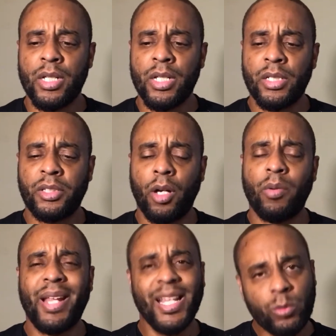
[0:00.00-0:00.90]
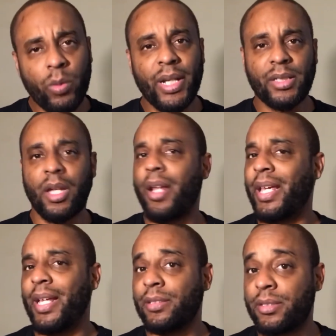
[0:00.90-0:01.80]
so that's when they started
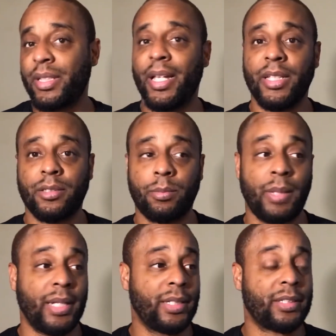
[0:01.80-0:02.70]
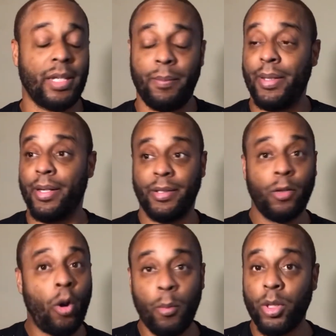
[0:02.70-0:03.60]
getting sense. Like, just give me a
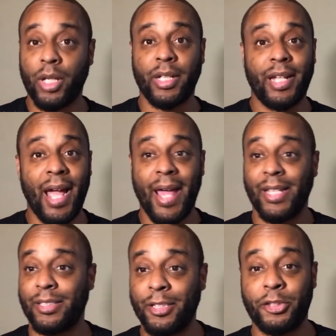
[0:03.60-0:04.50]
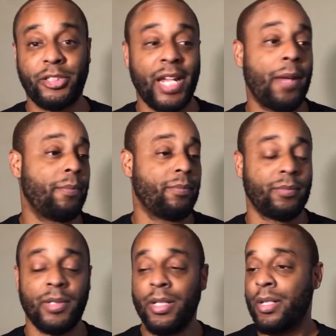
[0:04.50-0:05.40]
normal looking guy that's in shape.
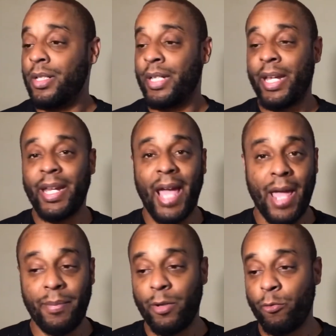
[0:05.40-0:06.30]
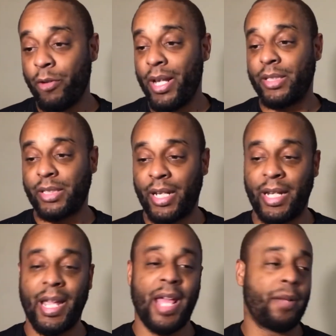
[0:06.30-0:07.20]
He ain't gotta be rich. He ain't
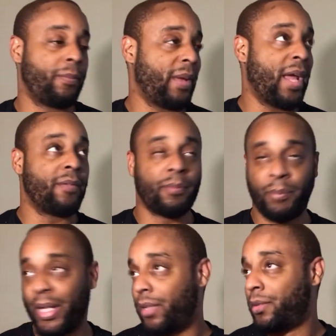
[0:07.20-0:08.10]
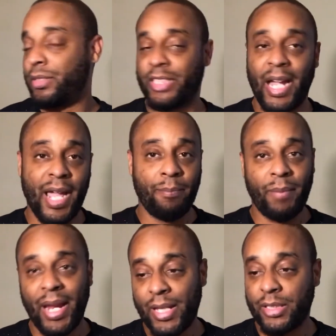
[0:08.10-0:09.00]
gotta have a big giant
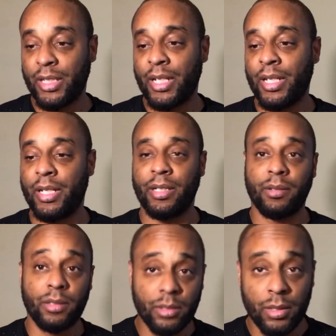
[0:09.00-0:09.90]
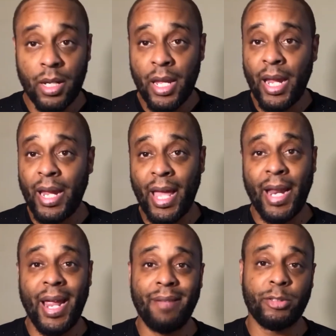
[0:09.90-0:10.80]
mansion, and he ain't gotta
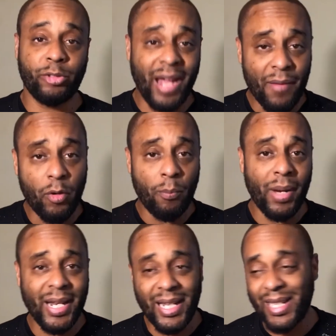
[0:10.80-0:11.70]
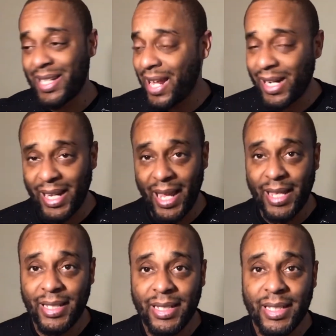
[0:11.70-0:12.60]
have travel money. None of that.
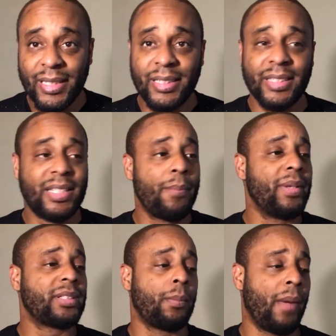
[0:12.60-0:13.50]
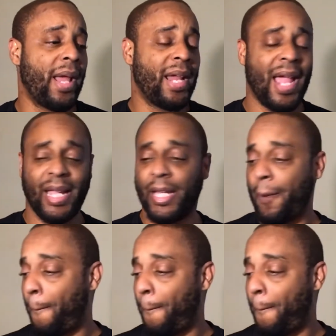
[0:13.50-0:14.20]
Just give me somebody I can